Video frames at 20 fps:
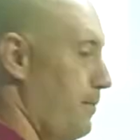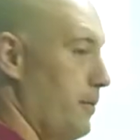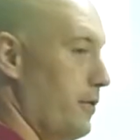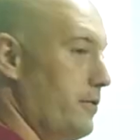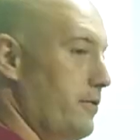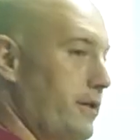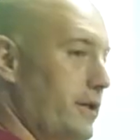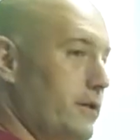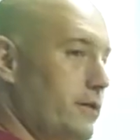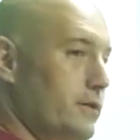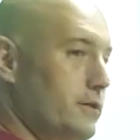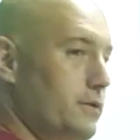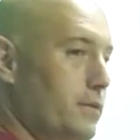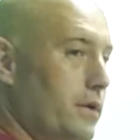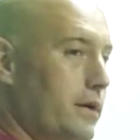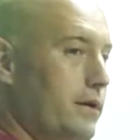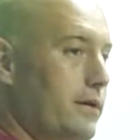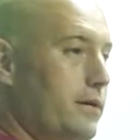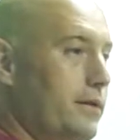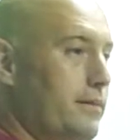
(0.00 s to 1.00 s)
Puerto Rico is
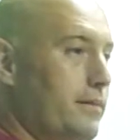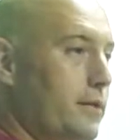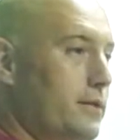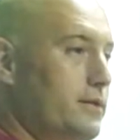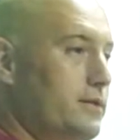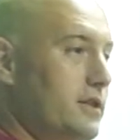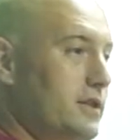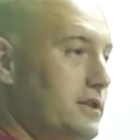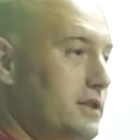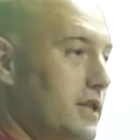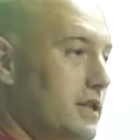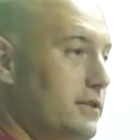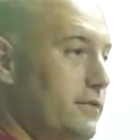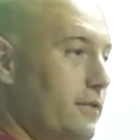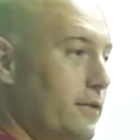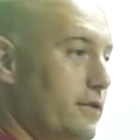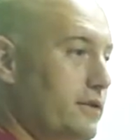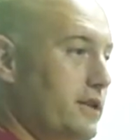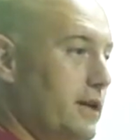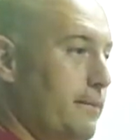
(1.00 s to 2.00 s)
one of the most
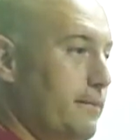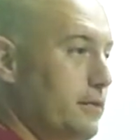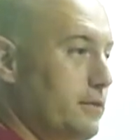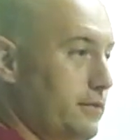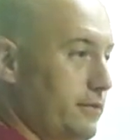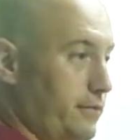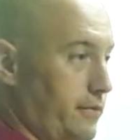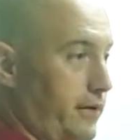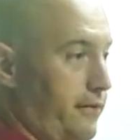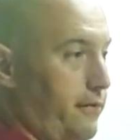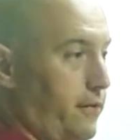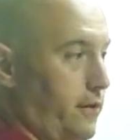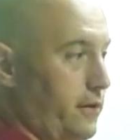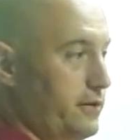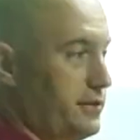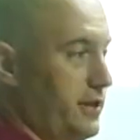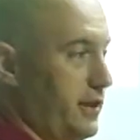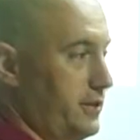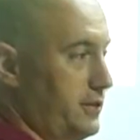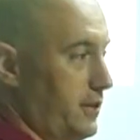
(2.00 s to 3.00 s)
successful examples of
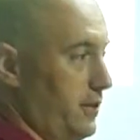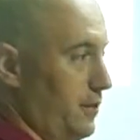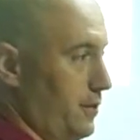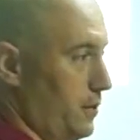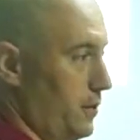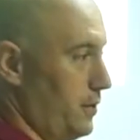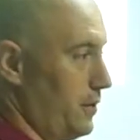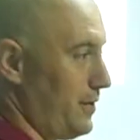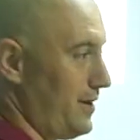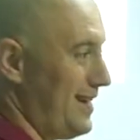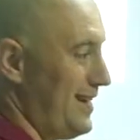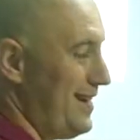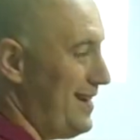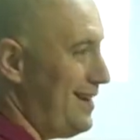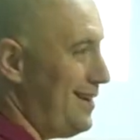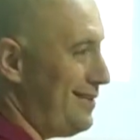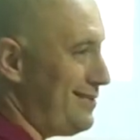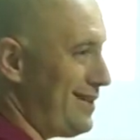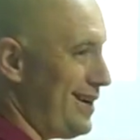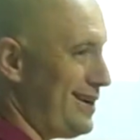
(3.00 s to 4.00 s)
reforestation in the world.
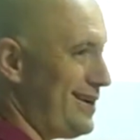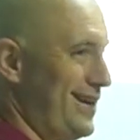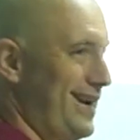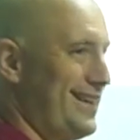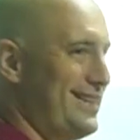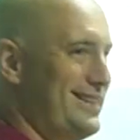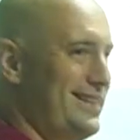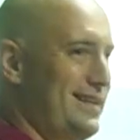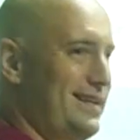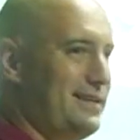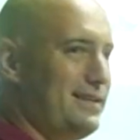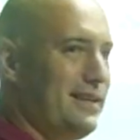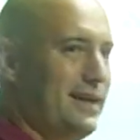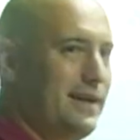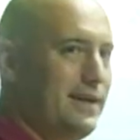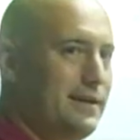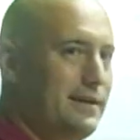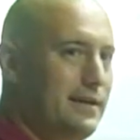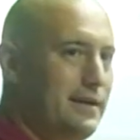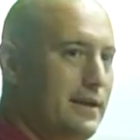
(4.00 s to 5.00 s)
Around
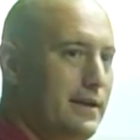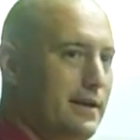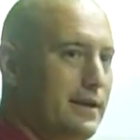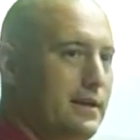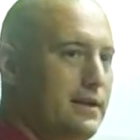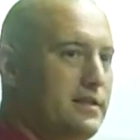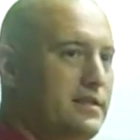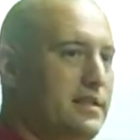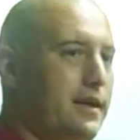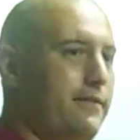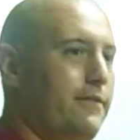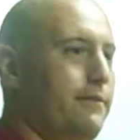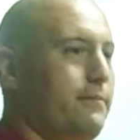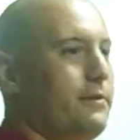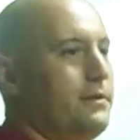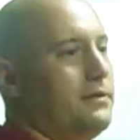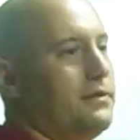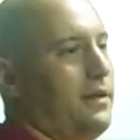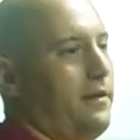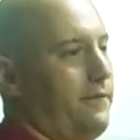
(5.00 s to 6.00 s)
1910,
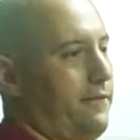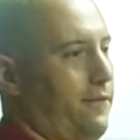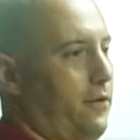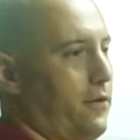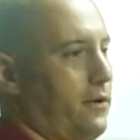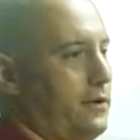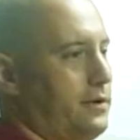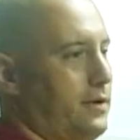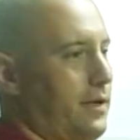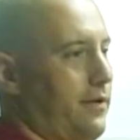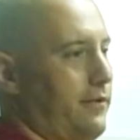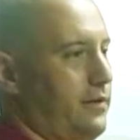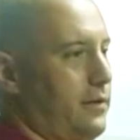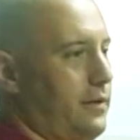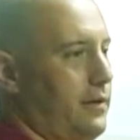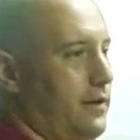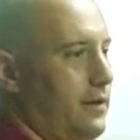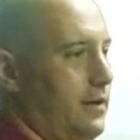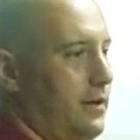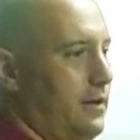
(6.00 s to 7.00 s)
7% forest cover
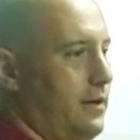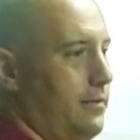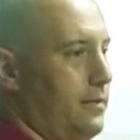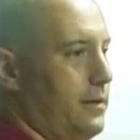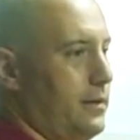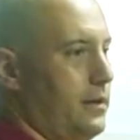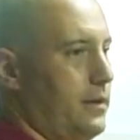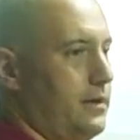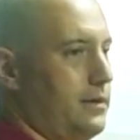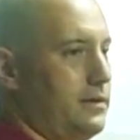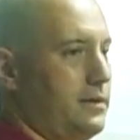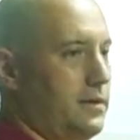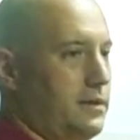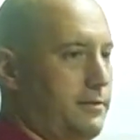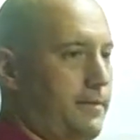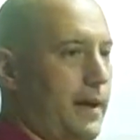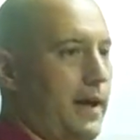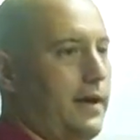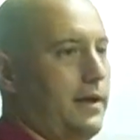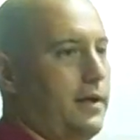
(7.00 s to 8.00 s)
because the
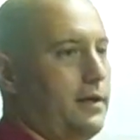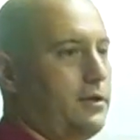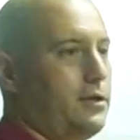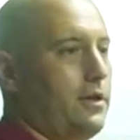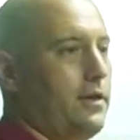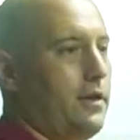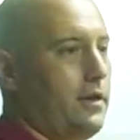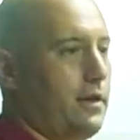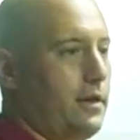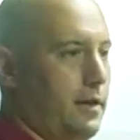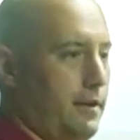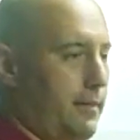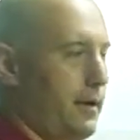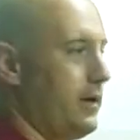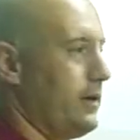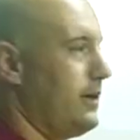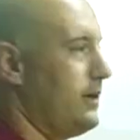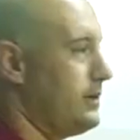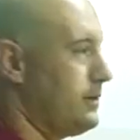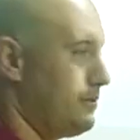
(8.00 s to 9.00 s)
Spanish and the
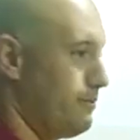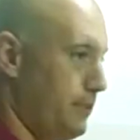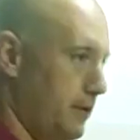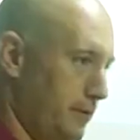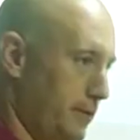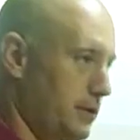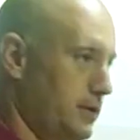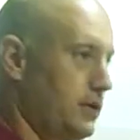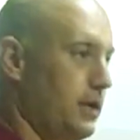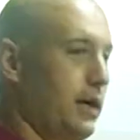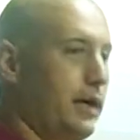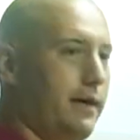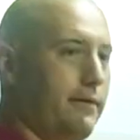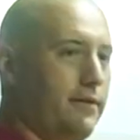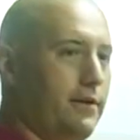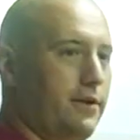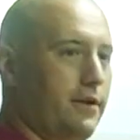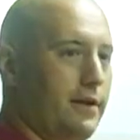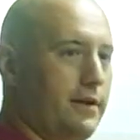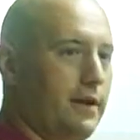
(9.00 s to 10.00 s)
Americans pretty much cut
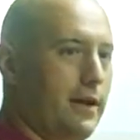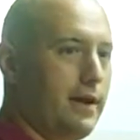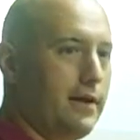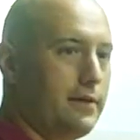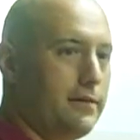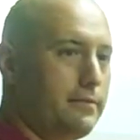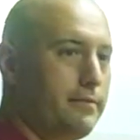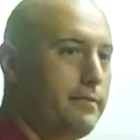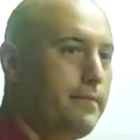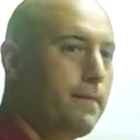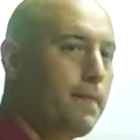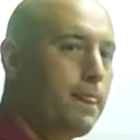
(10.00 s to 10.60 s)
everything down.